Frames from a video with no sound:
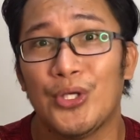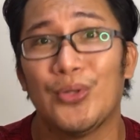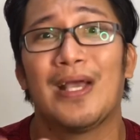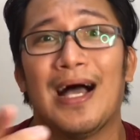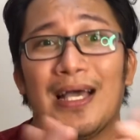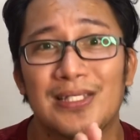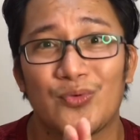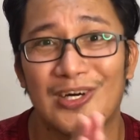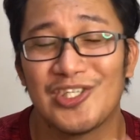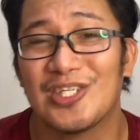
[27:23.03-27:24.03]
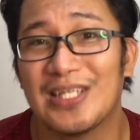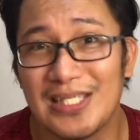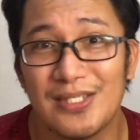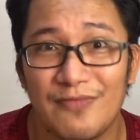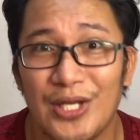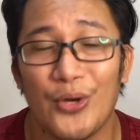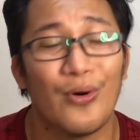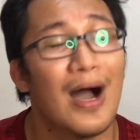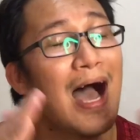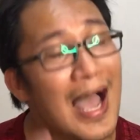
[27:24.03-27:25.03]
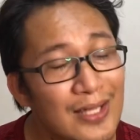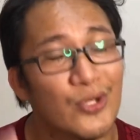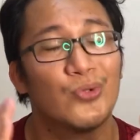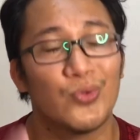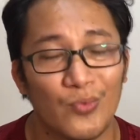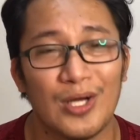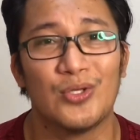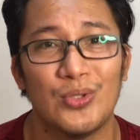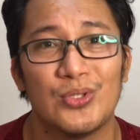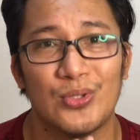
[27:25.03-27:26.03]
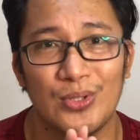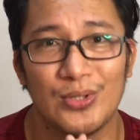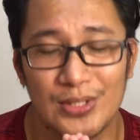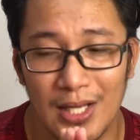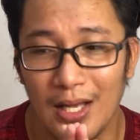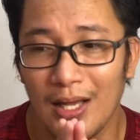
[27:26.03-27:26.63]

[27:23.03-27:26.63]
you guys watching this video. I don't want you to lose